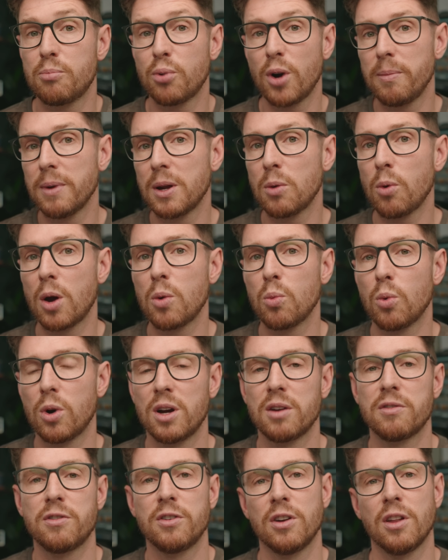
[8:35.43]
probably won't
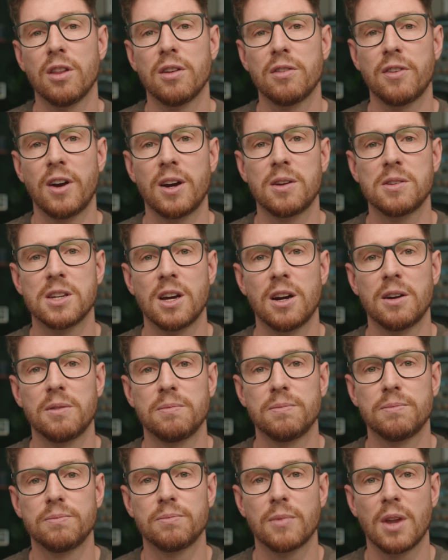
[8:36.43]
work for another photo.
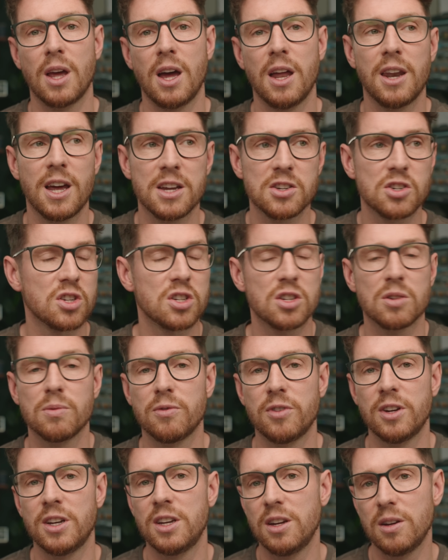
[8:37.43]
And that's just
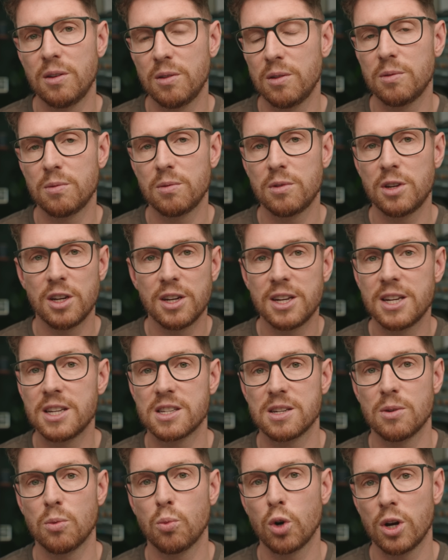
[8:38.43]
something you need
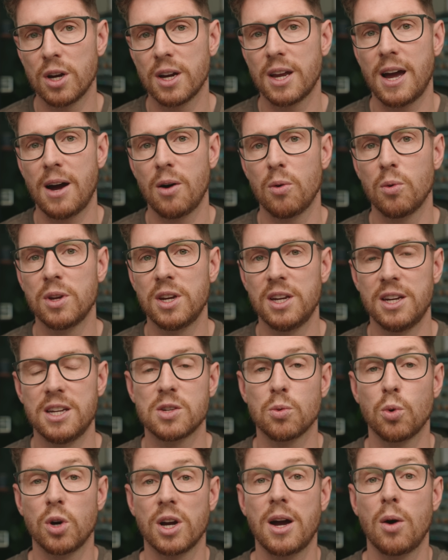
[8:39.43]
to work out. You need
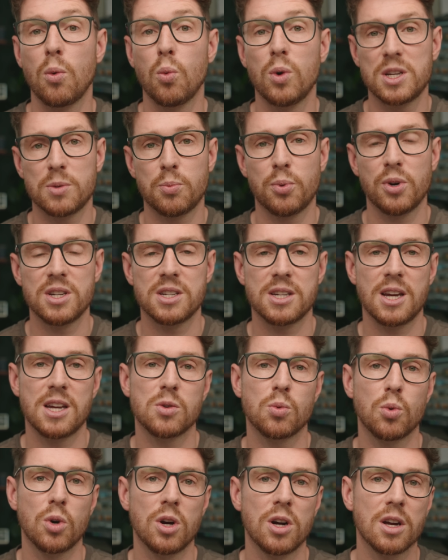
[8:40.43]
to work out which
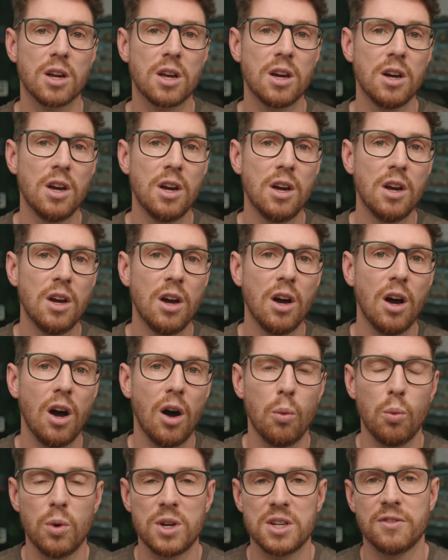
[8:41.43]
presets work
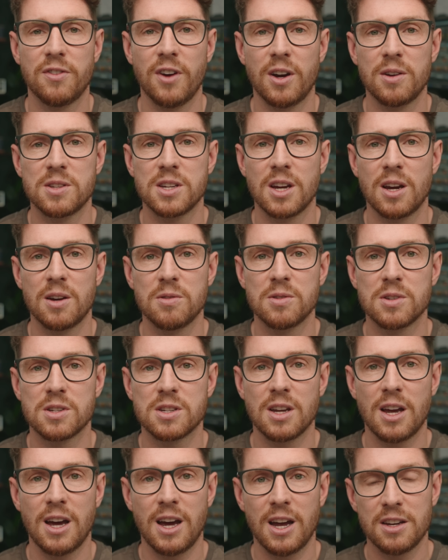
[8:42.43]
on which
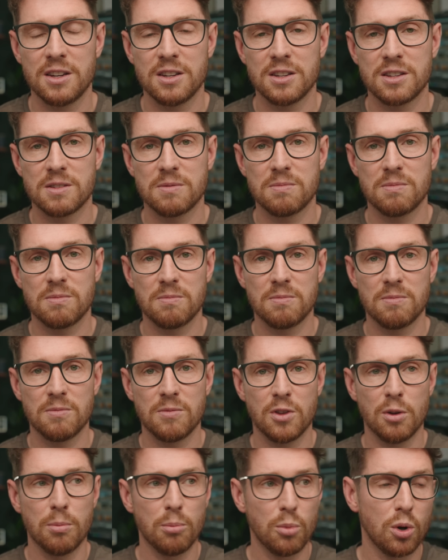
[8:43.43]
photos, and
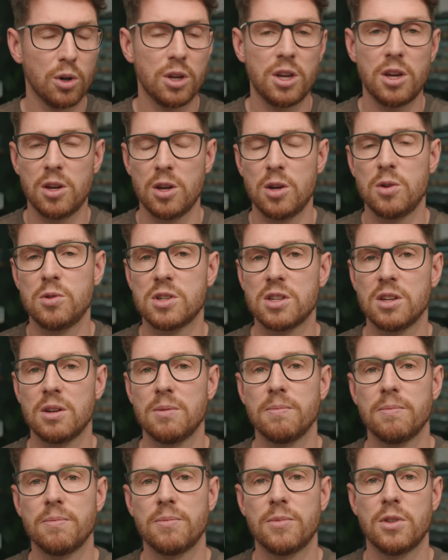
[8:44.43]
the more you use
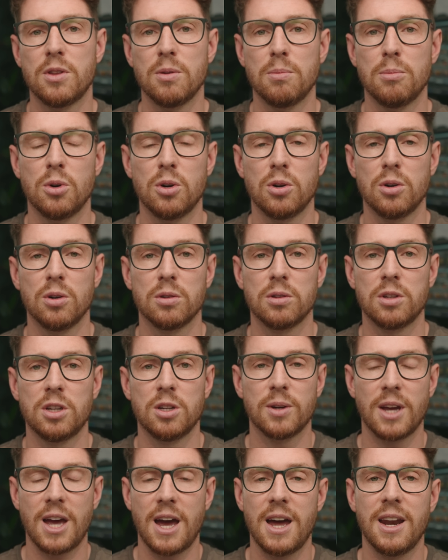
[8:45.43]
them, the more
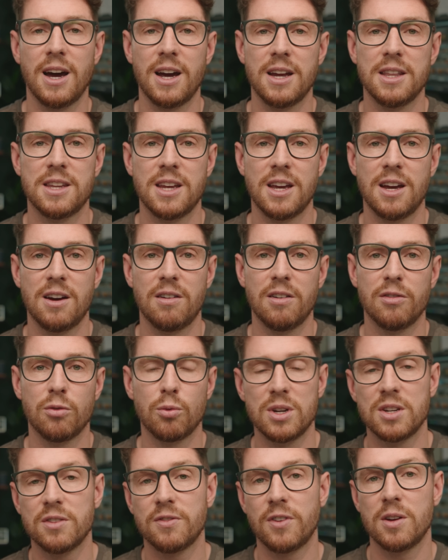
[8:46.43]
you'll get an idea of
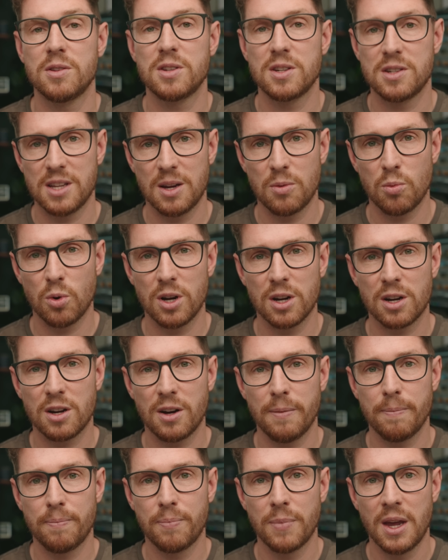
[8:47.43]
which photos they work
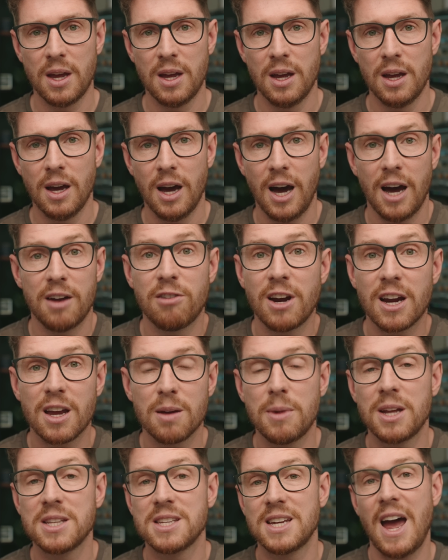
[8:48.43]
on. I'd
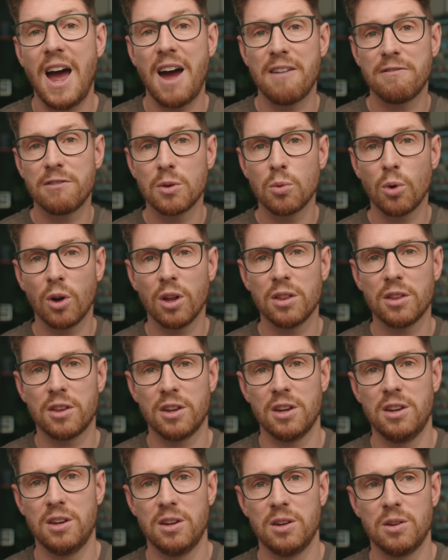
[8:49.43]
recommend to everyone
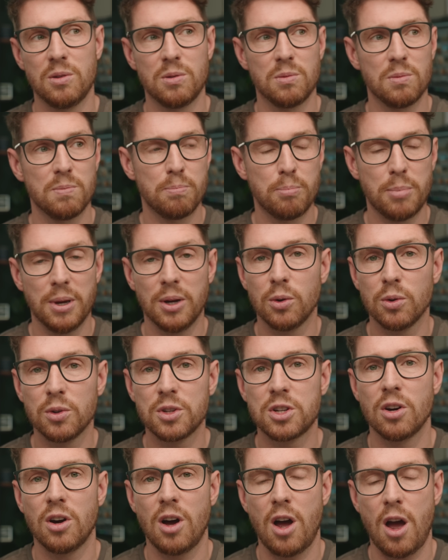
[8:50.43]
that you
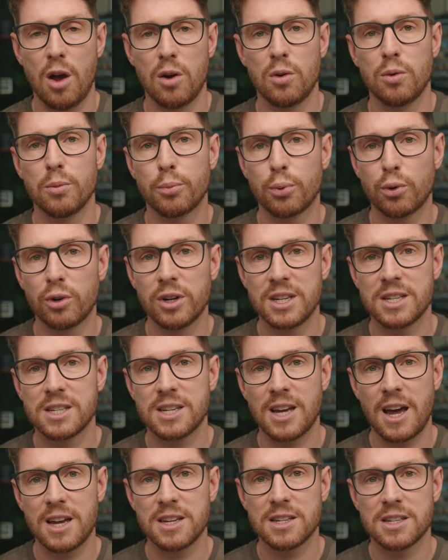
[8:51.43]
build your own
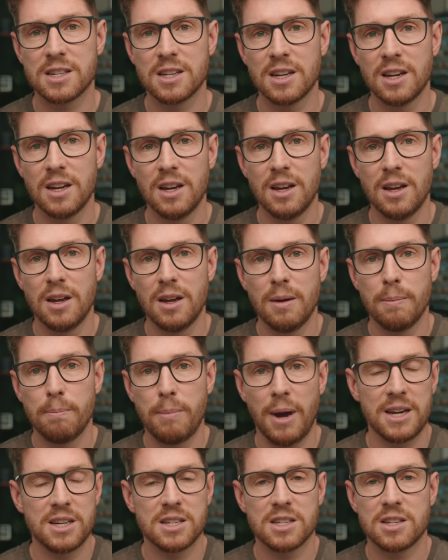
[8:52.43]
presets
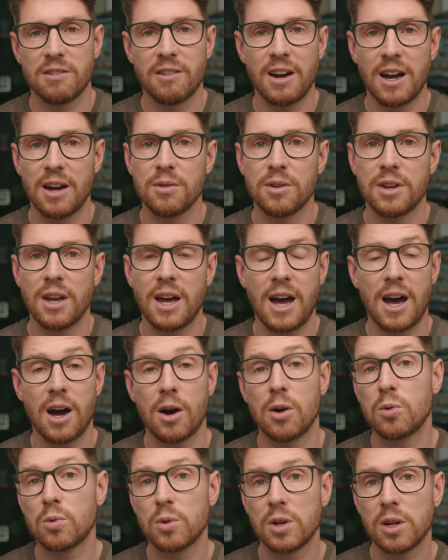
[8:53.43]
based around
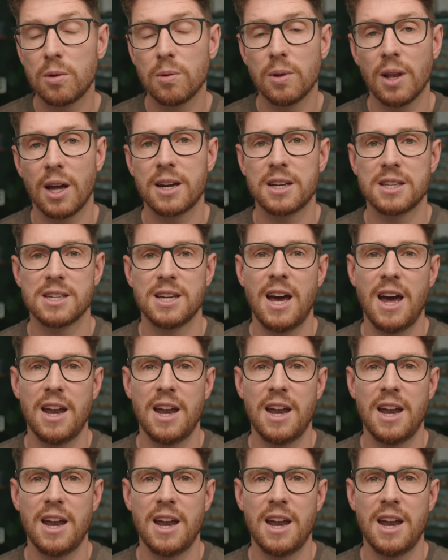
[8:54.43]
how you like to